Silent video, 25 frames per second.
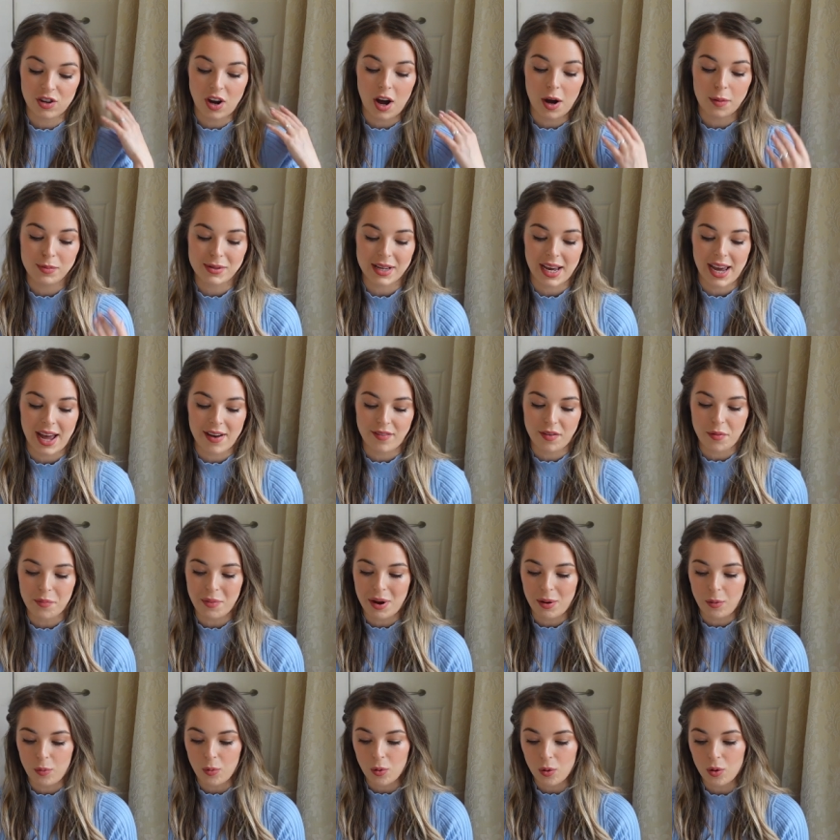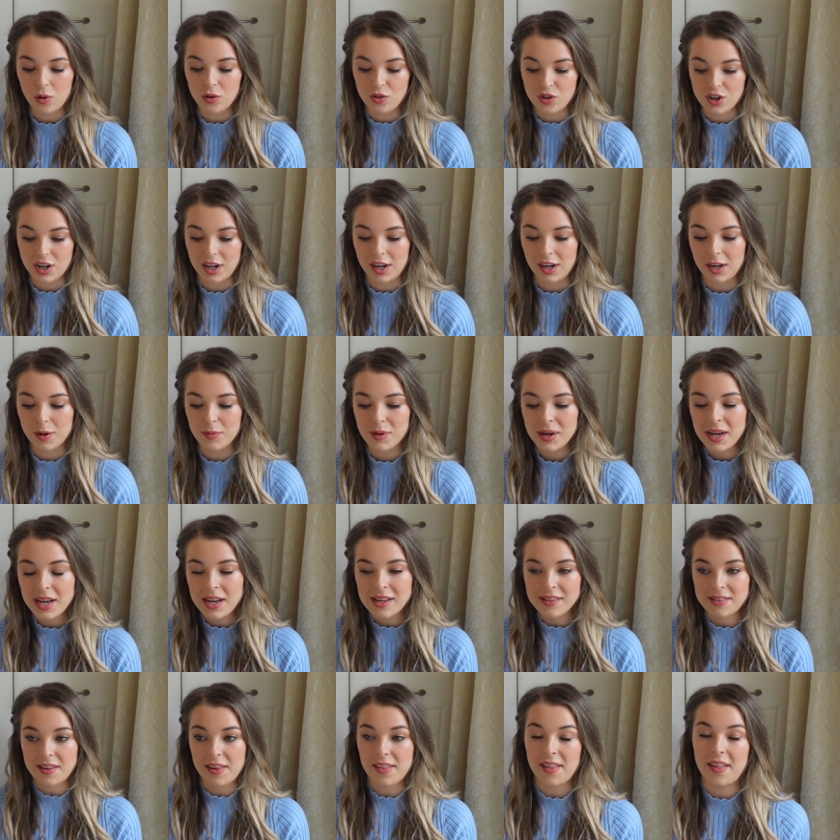tops I have in my wardrobe
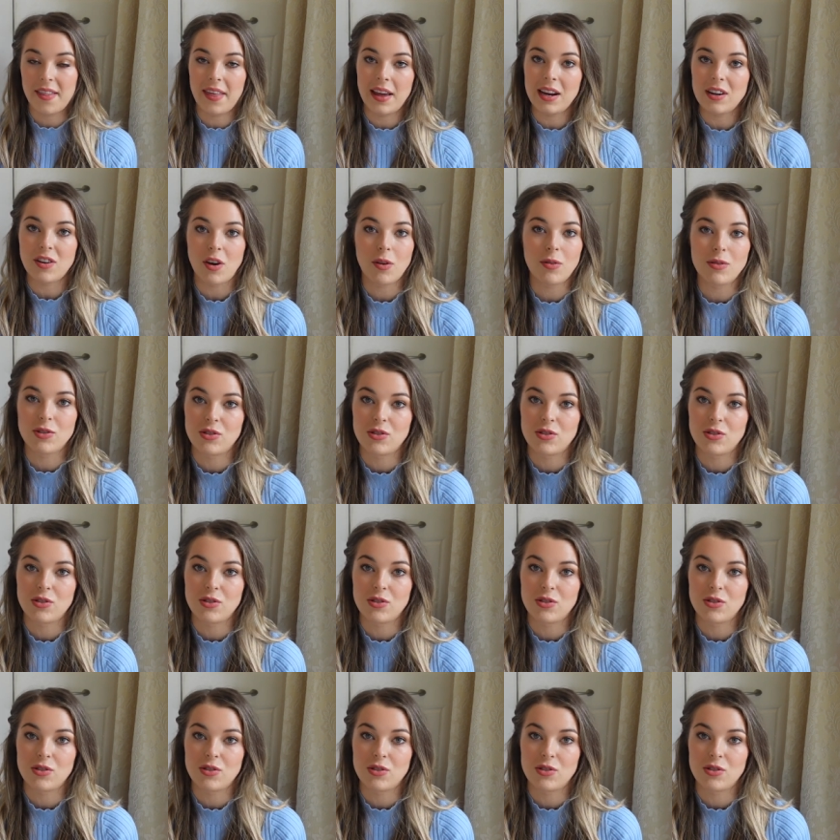so that they don't